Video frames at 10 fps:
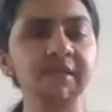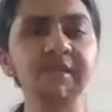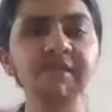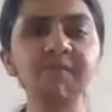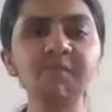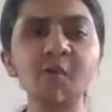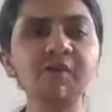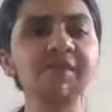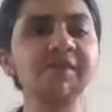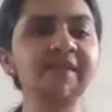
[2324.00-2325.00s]
in the
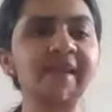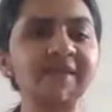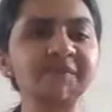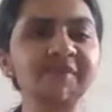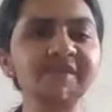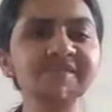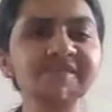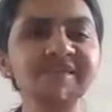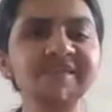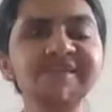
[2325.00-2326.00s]
modern language,
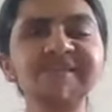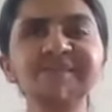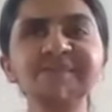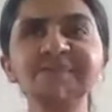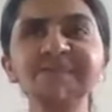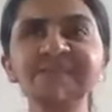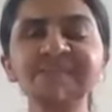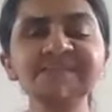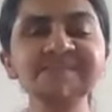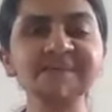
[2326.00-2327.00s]
in the,
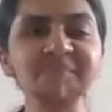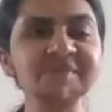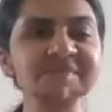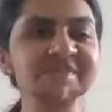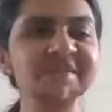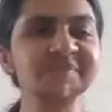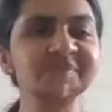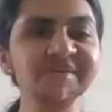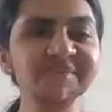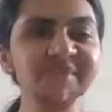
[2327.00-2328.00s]
in this commercial
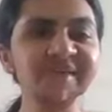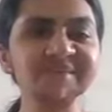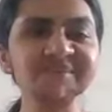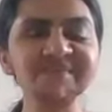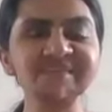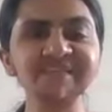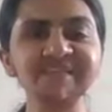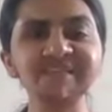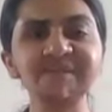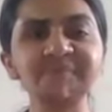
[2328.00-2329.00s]
word, we are using
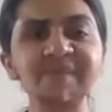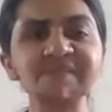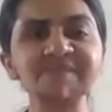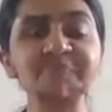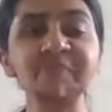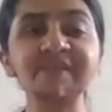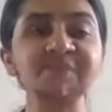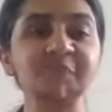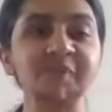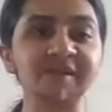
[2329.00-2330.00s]
the term as
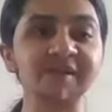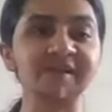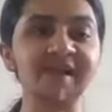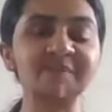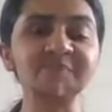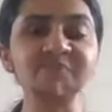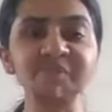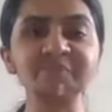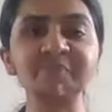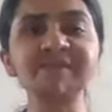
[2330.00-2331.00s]
breath work. I'm
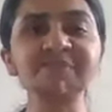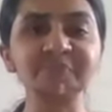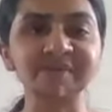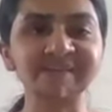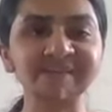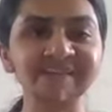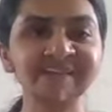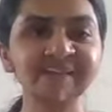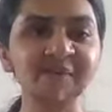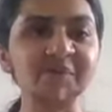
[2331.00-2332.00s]
doing breath work
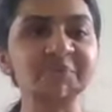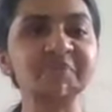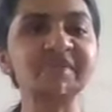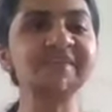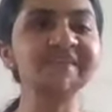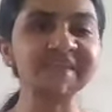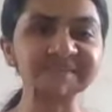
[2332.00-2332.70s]
or breathing